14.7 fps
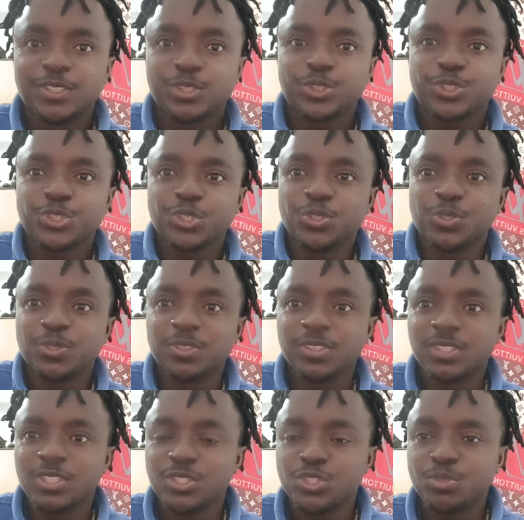So,
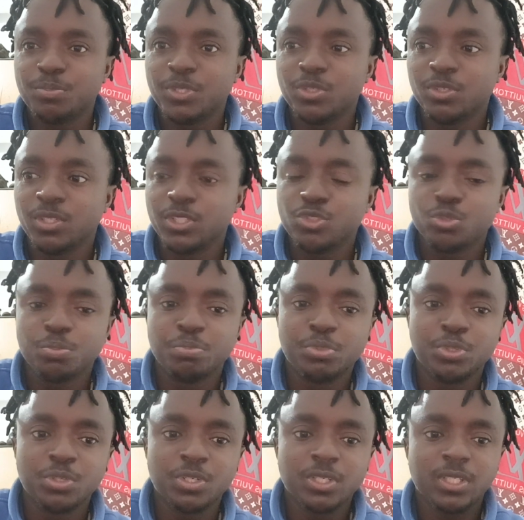it's me, your little
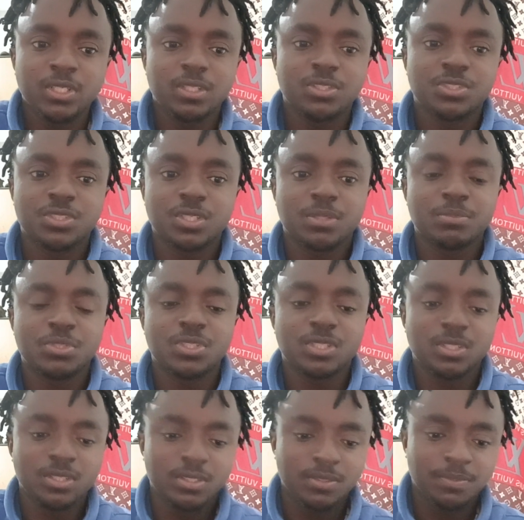boy,
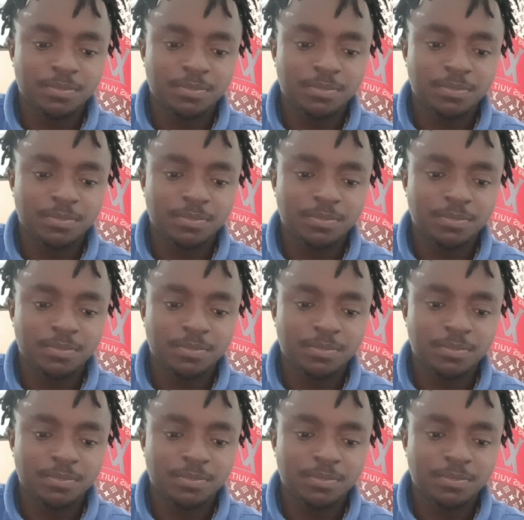Kisamsin.